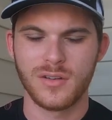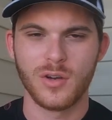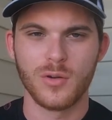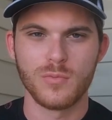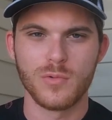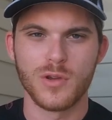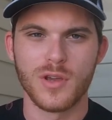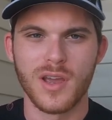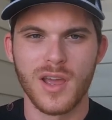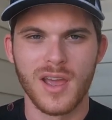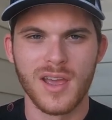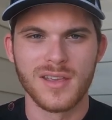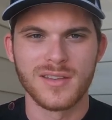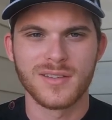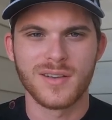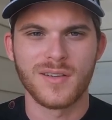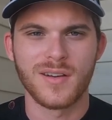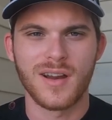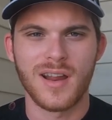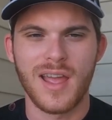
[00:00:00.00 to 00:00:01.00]
Hope you
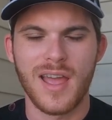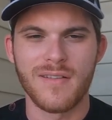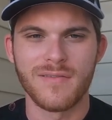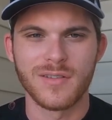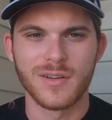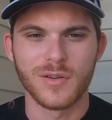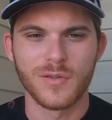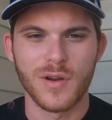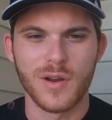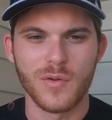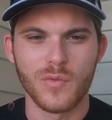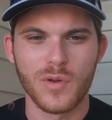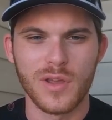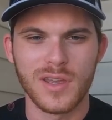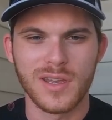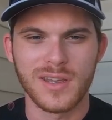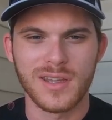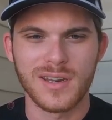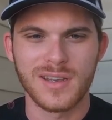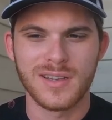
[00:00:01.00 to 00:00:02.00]
guys are having a great
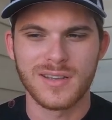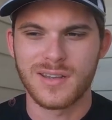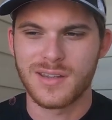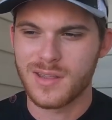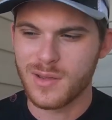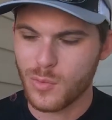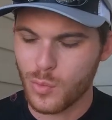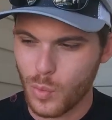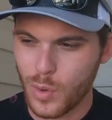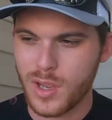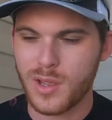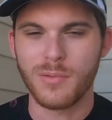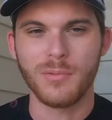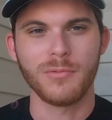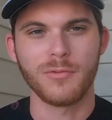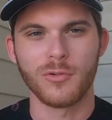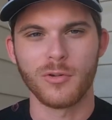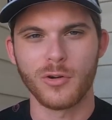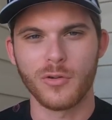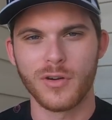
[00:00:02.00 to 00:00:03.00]
week. It is the week
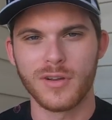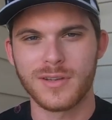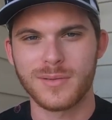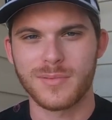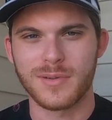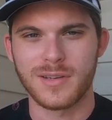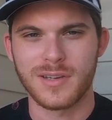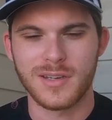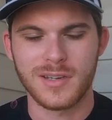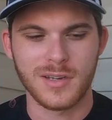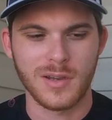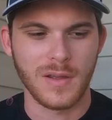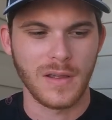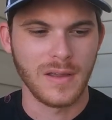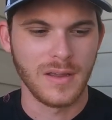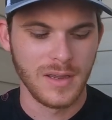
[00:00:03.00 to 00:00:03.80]
before Christmas, so